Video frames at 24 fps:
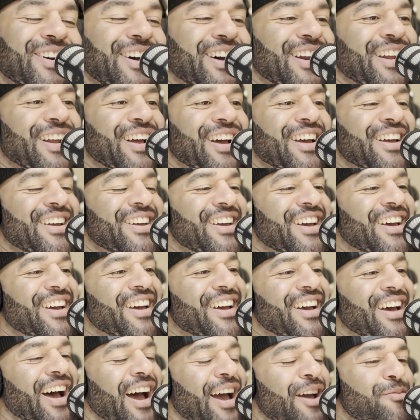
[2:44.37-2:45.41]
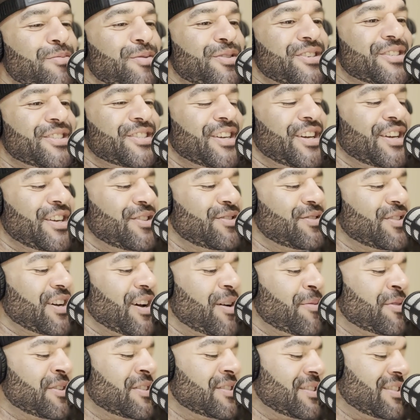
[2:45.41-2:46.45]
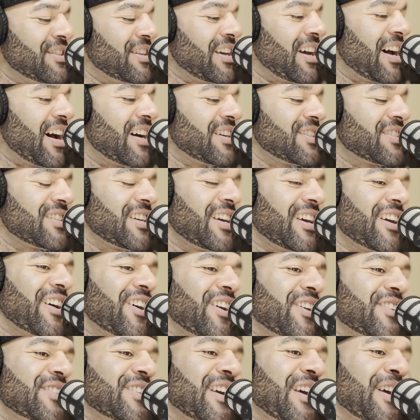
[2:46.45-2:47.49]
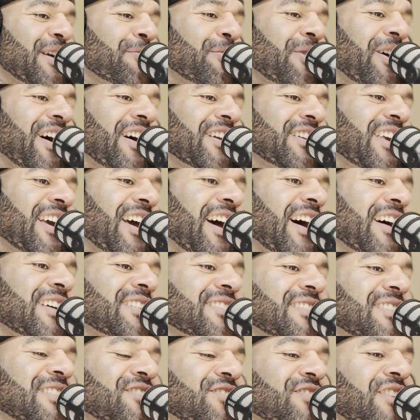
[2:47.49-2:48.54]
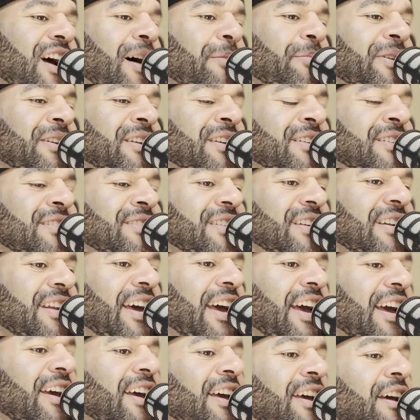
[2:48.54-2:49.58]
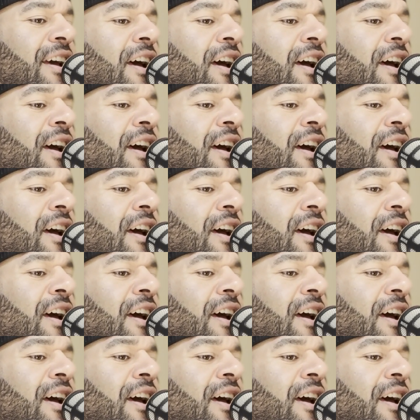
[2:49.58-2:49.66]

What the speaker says: And I appreciate you coming to the Axé All Day podcast and dropping in today.